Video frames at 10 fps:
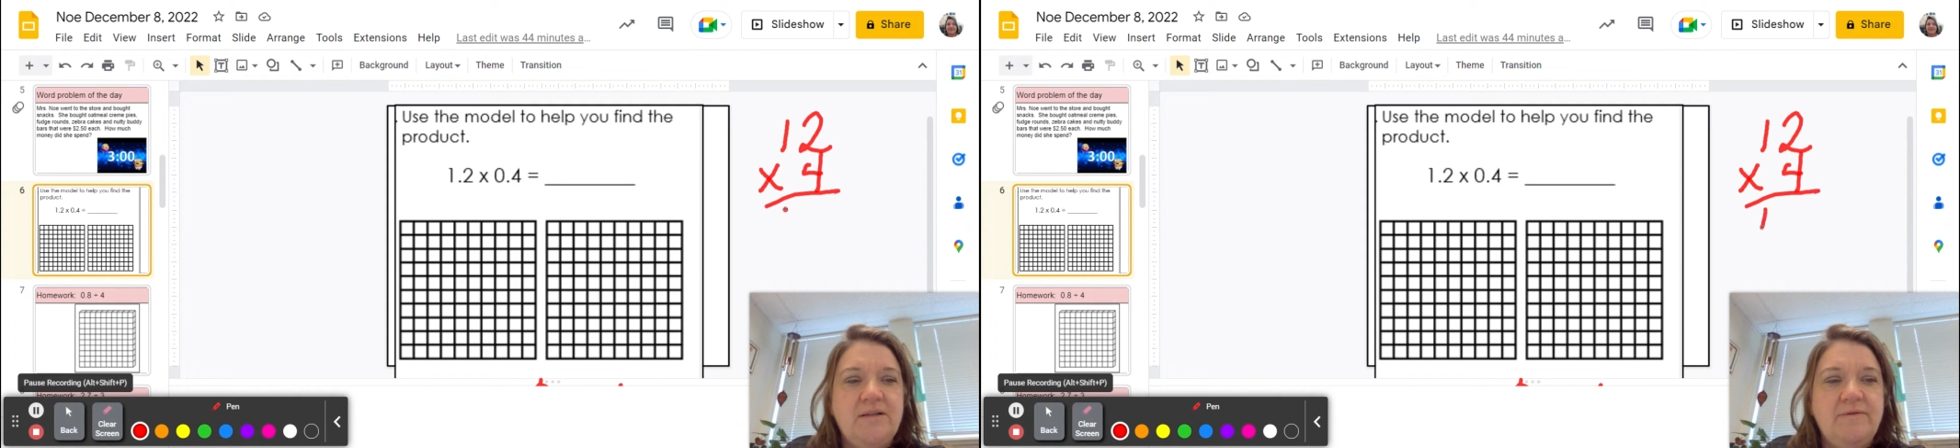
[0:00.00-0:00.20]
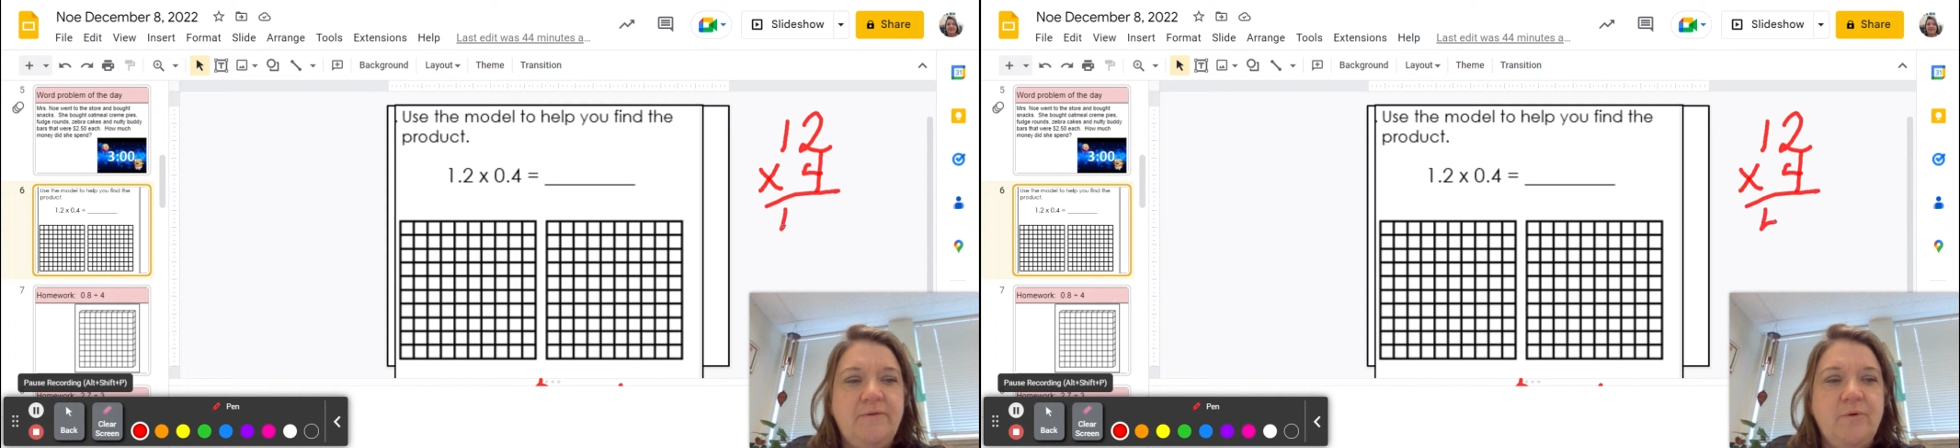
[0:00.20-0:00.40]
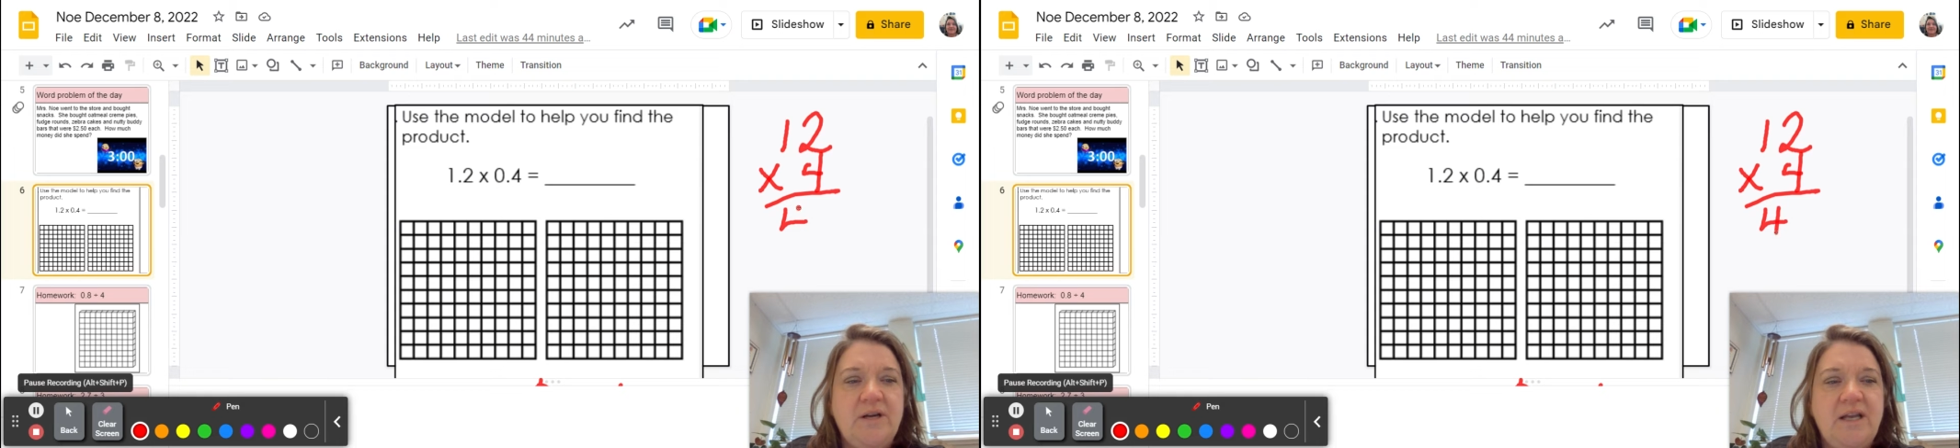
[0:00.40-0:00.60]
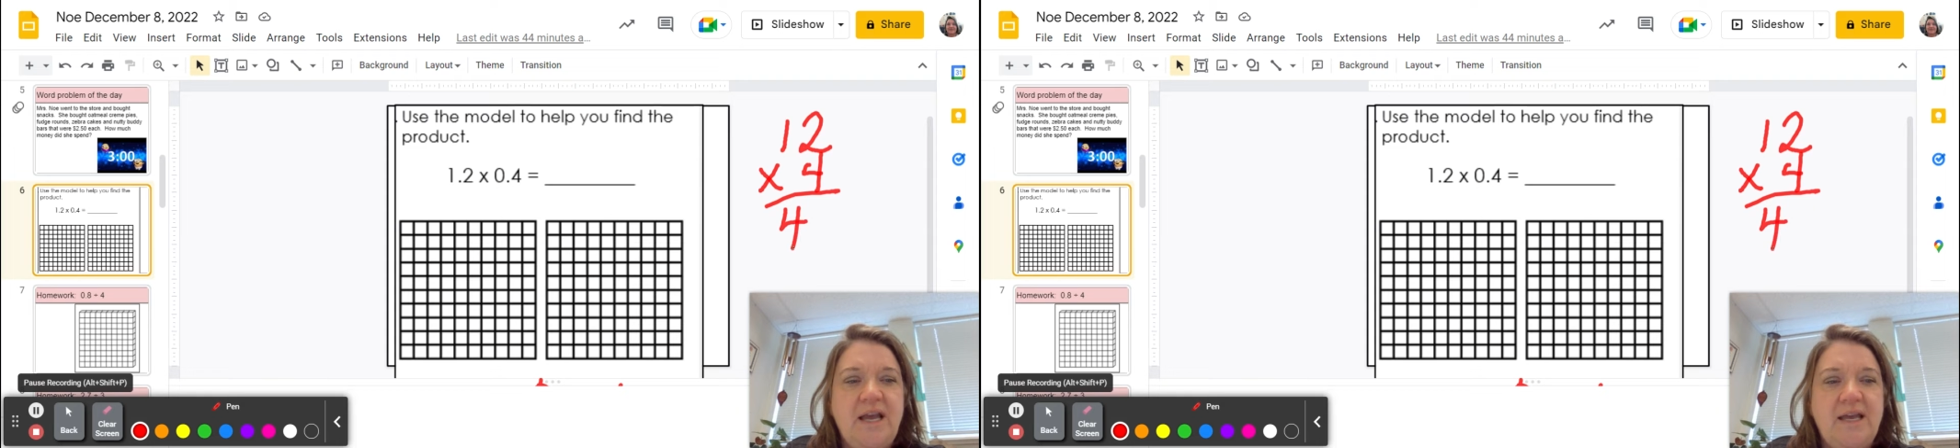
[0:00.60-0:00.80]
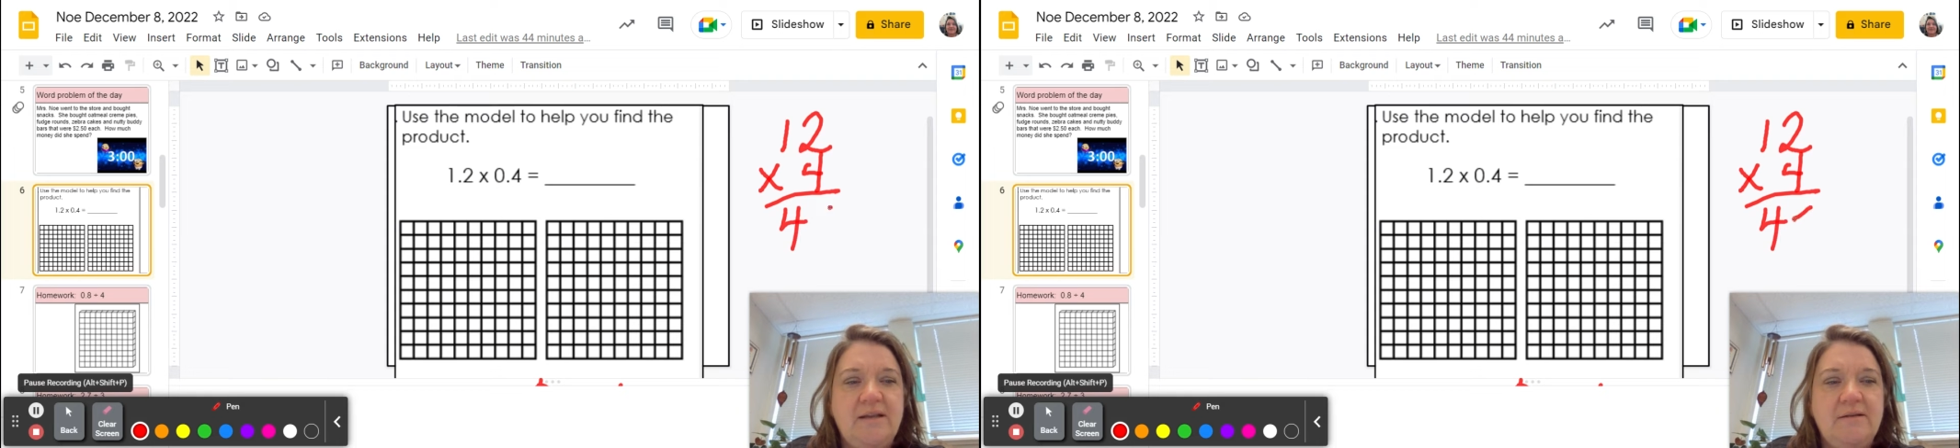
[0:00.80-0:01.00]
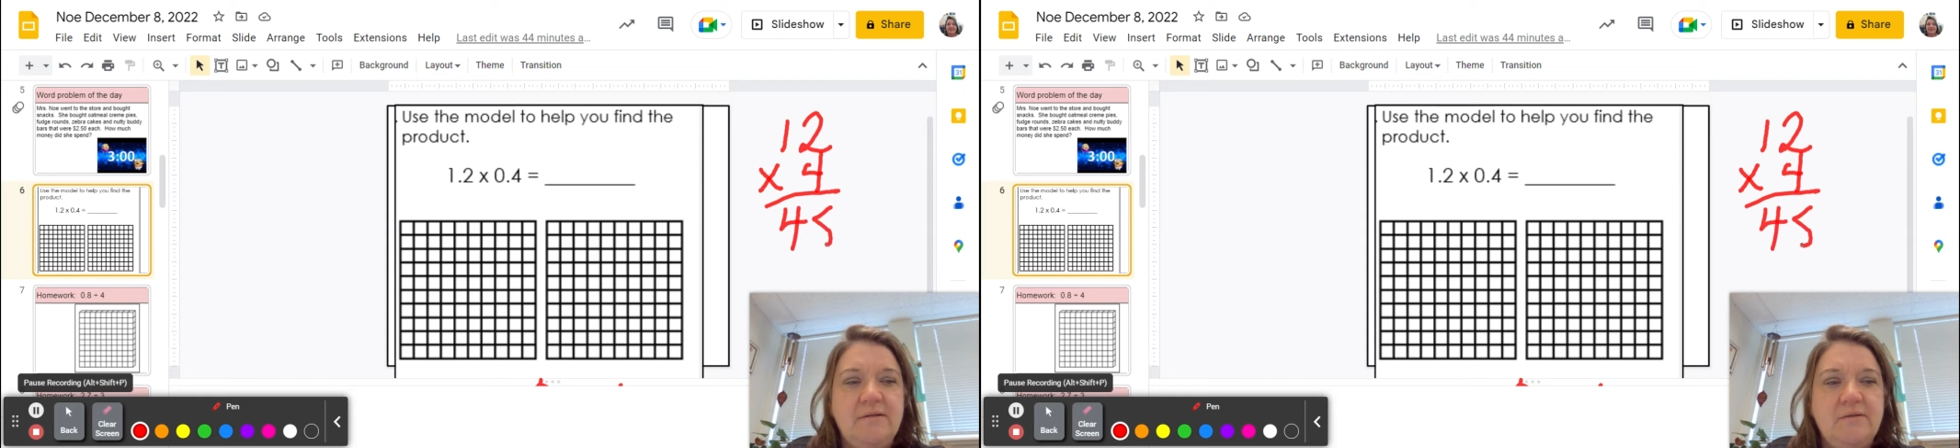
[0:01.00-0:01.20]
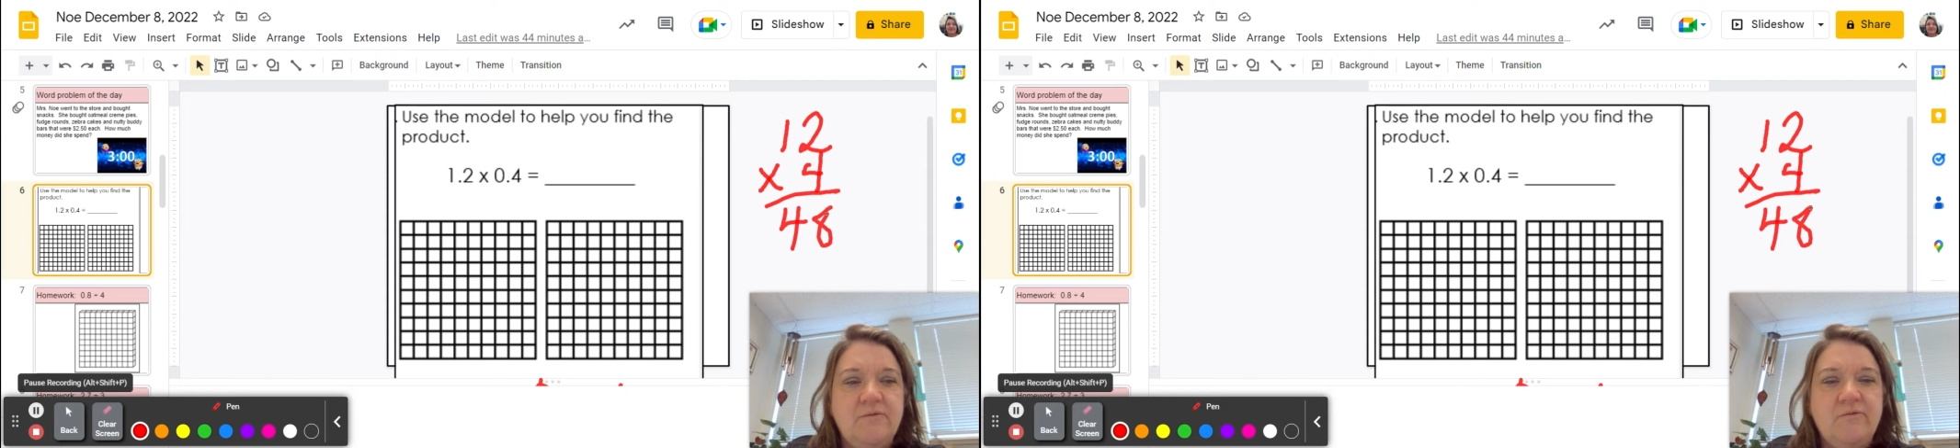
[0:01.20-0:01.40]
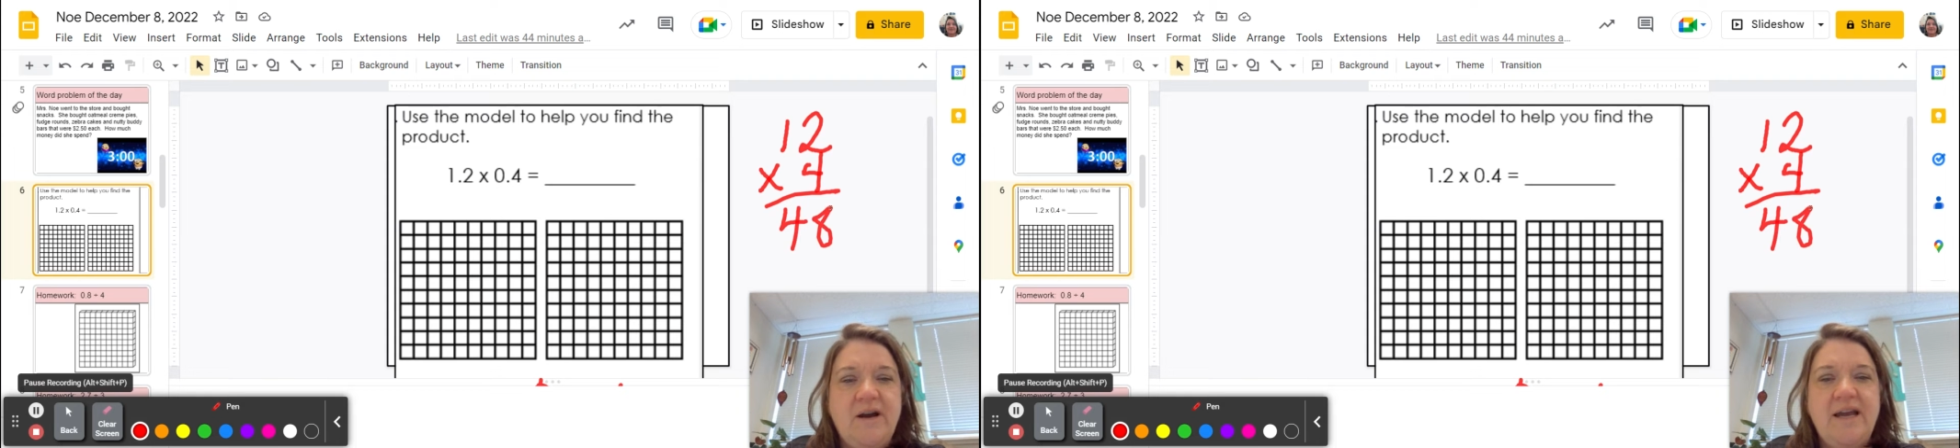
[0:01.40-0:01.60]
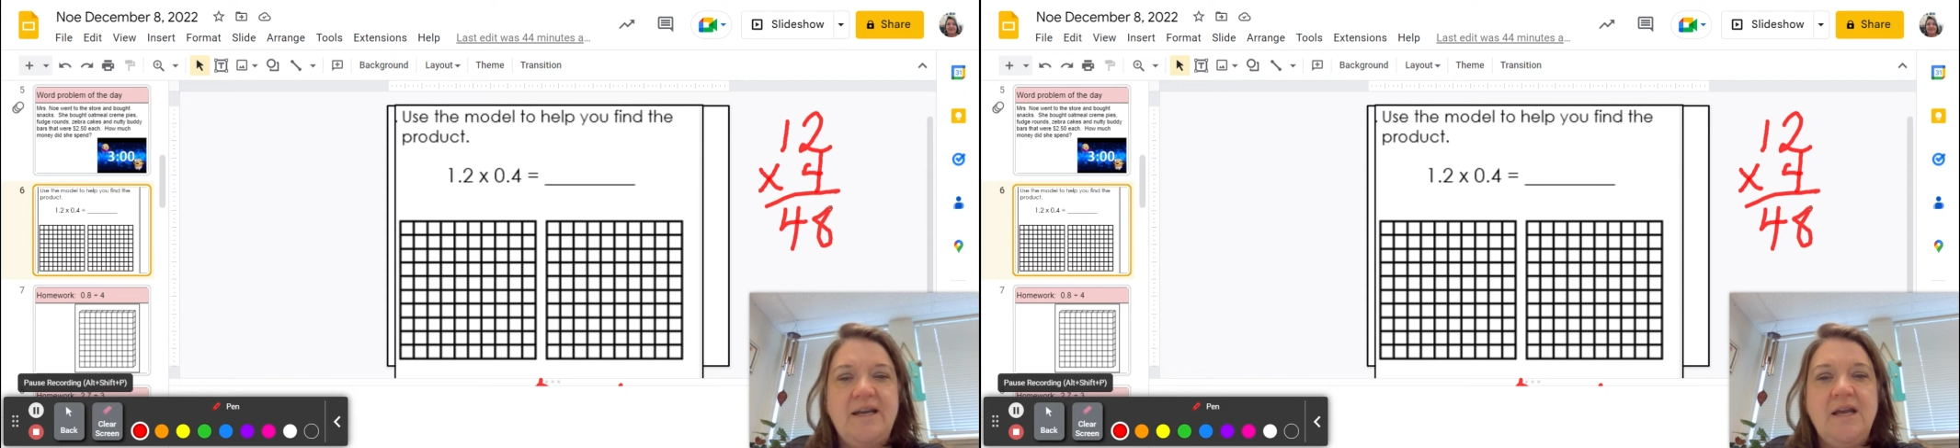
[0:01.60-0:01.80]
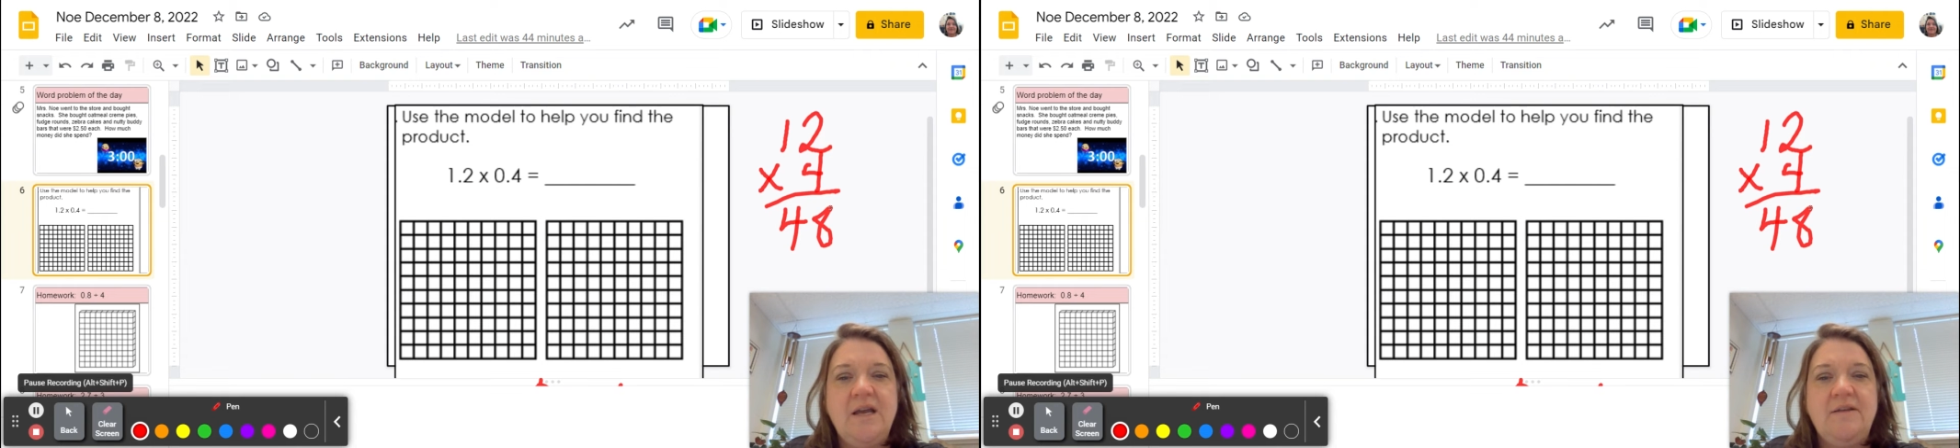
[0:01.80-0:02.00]
is 48,
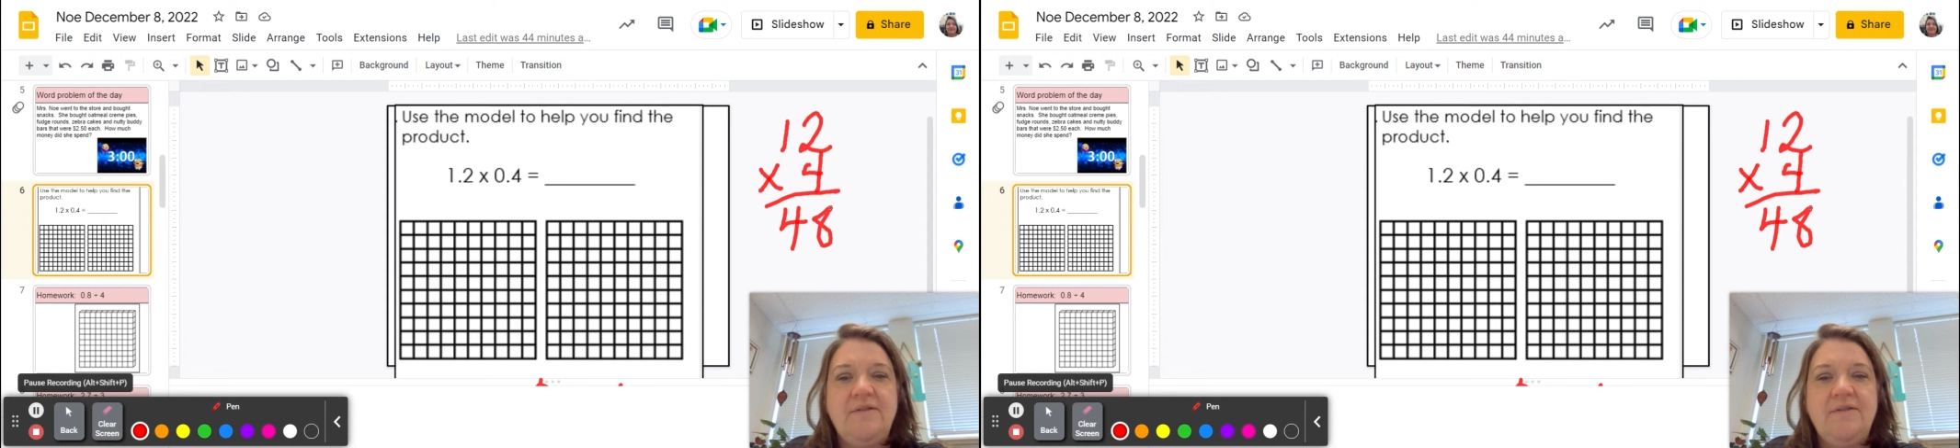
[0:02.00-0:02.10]
right?